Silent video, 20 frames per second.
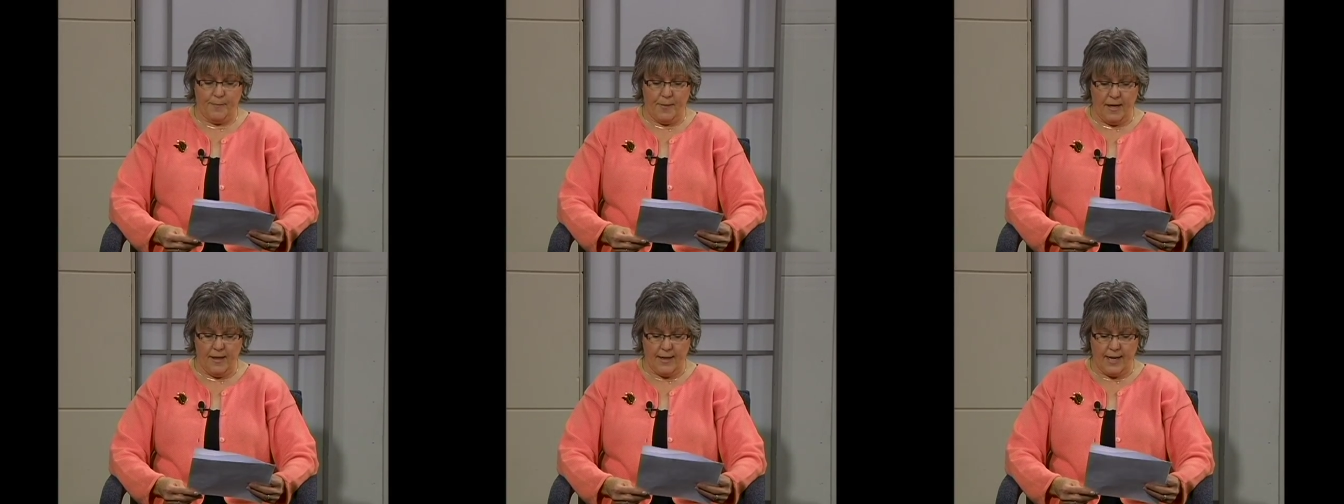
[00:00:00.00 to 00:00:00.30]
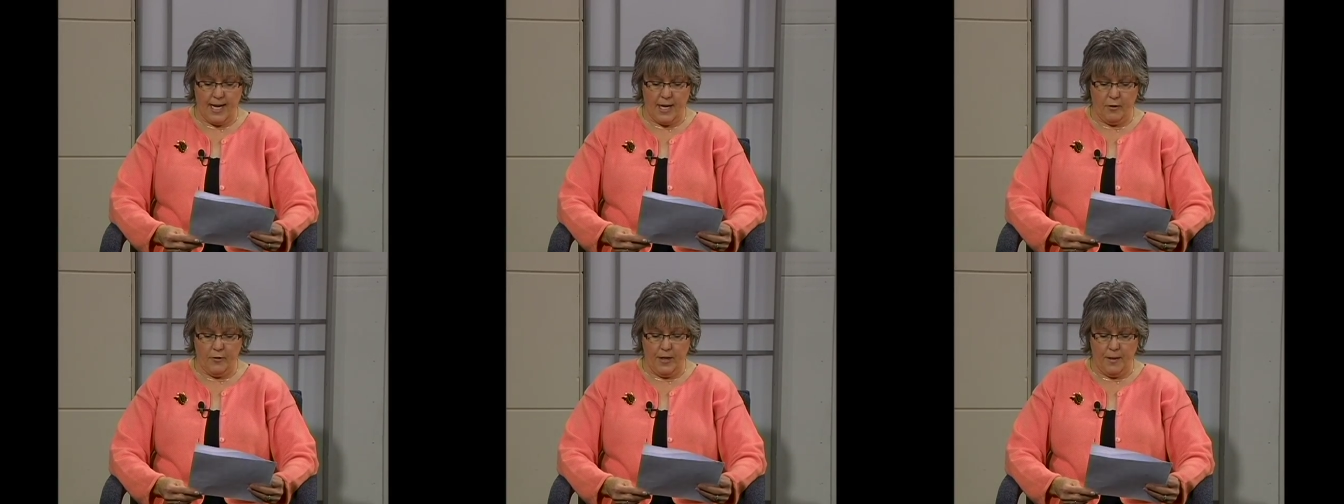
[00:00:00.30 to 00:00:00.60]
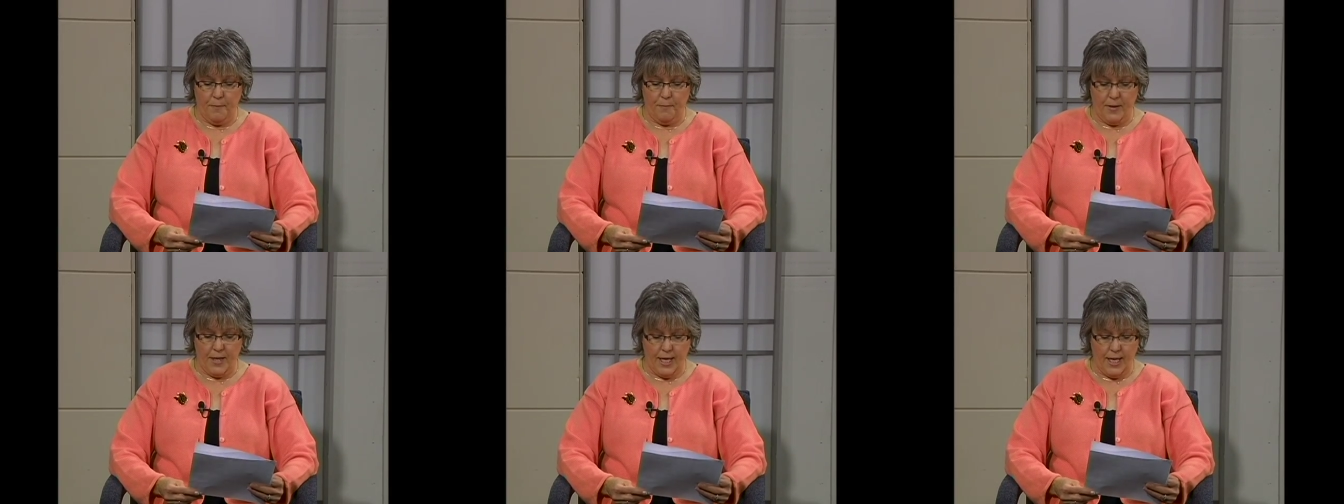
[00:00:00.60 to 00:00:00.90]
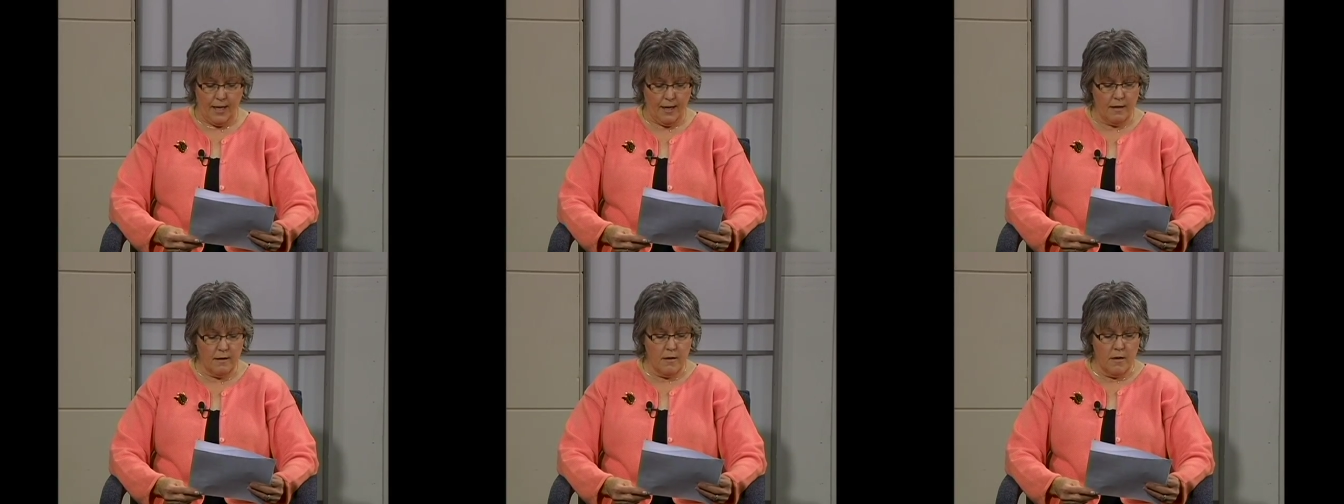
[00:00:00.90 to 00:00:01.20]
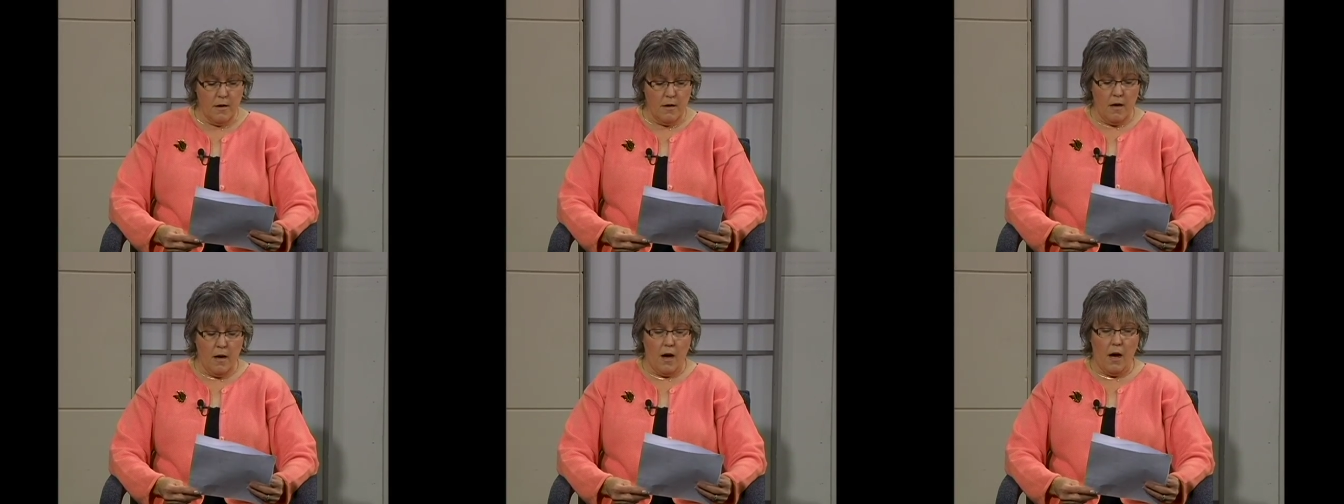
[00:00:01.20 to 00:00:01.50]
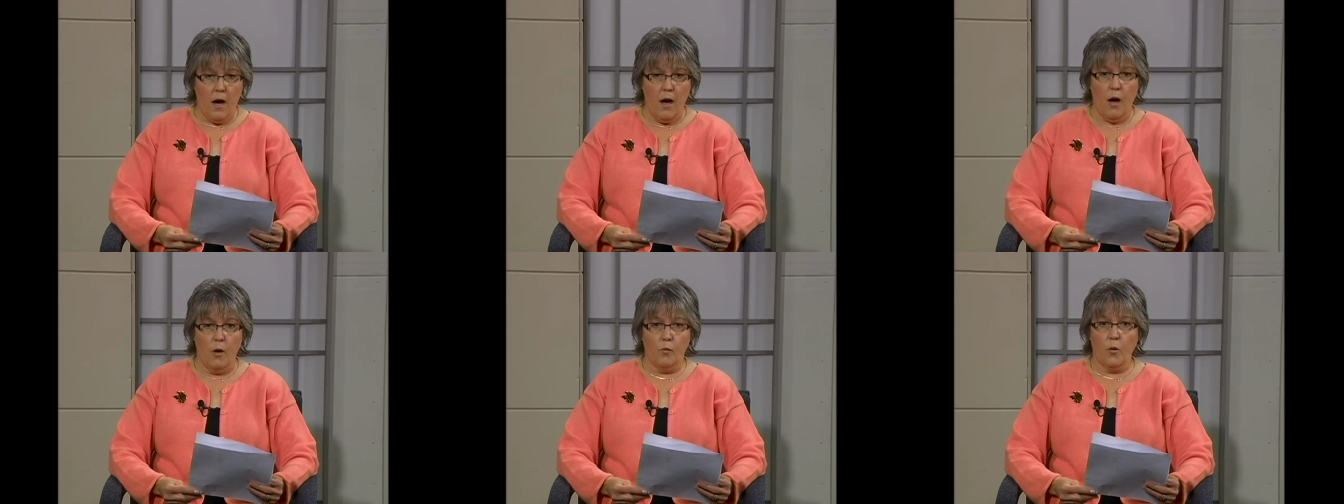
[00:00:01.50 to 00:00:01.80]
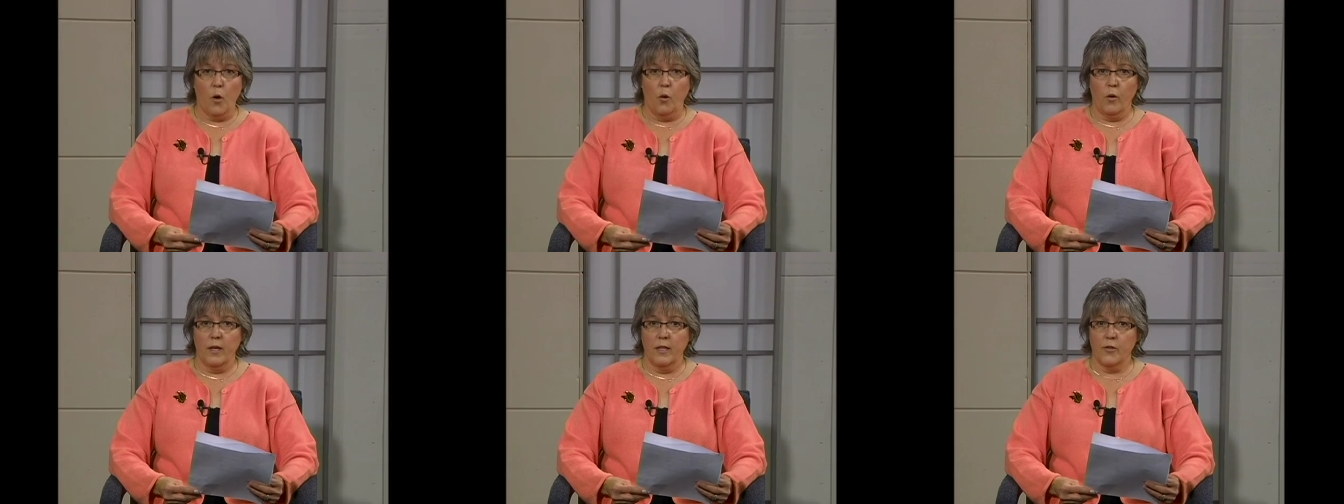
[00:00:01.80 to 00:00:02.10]
by the County B
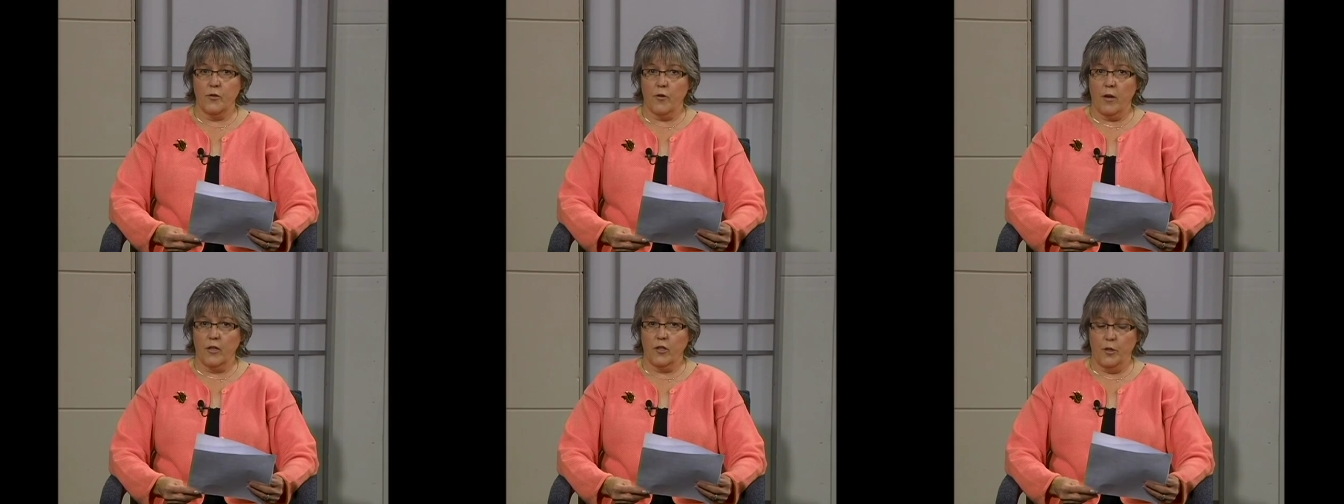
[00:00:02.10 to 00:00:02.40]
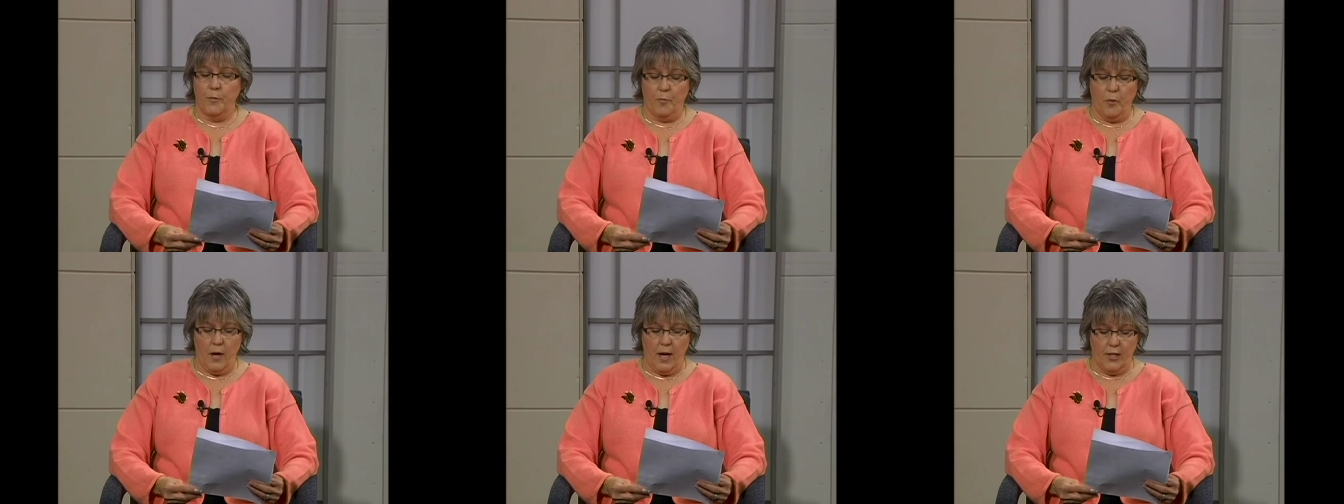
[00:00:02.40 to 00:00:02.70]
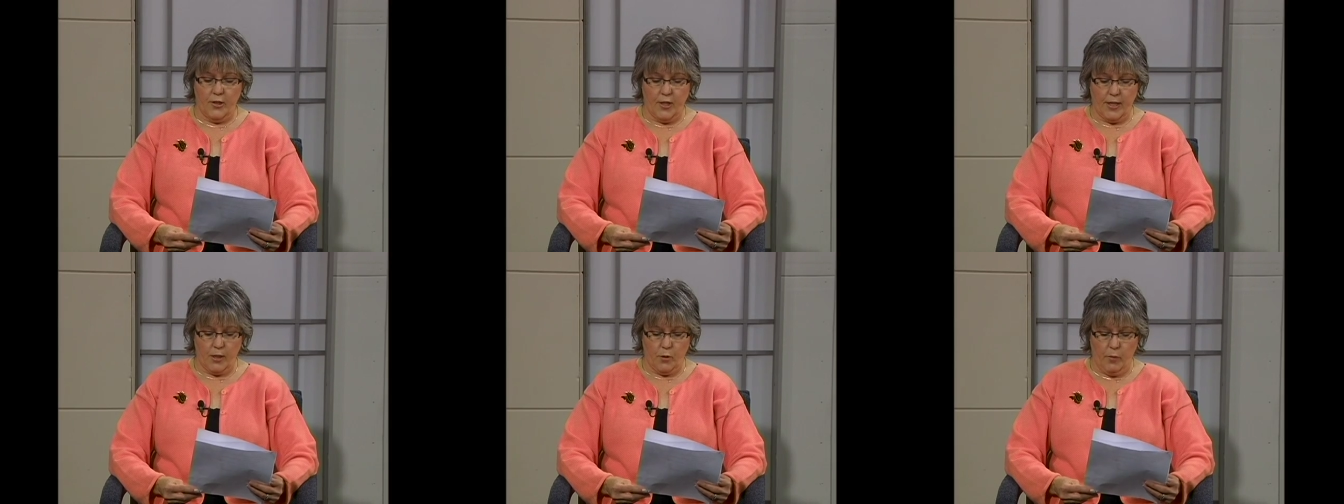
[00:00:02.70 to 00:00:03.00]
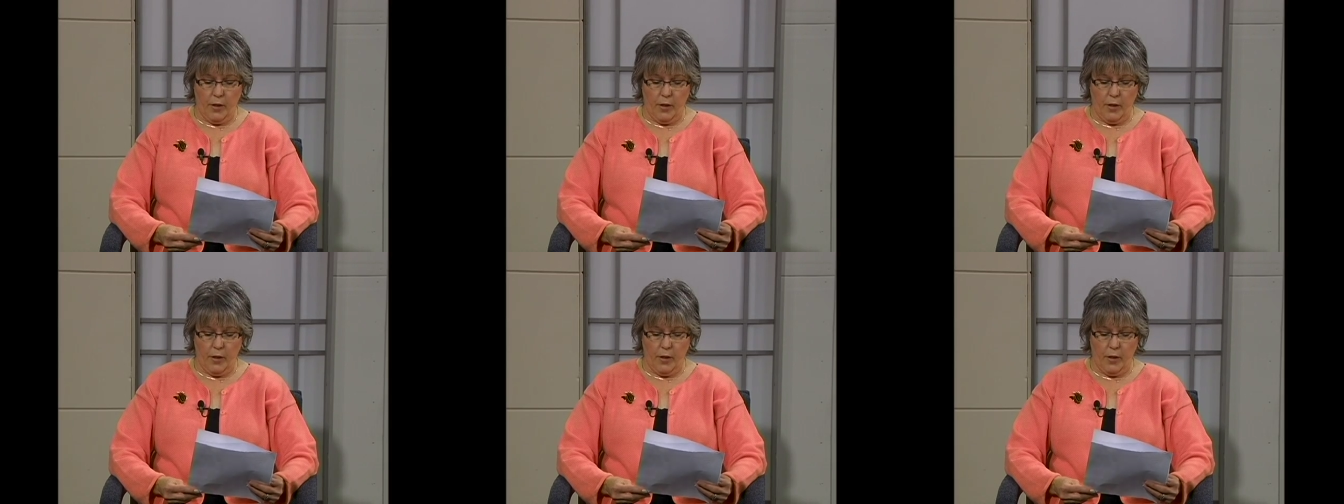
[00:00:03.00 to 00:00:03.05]
road construction project.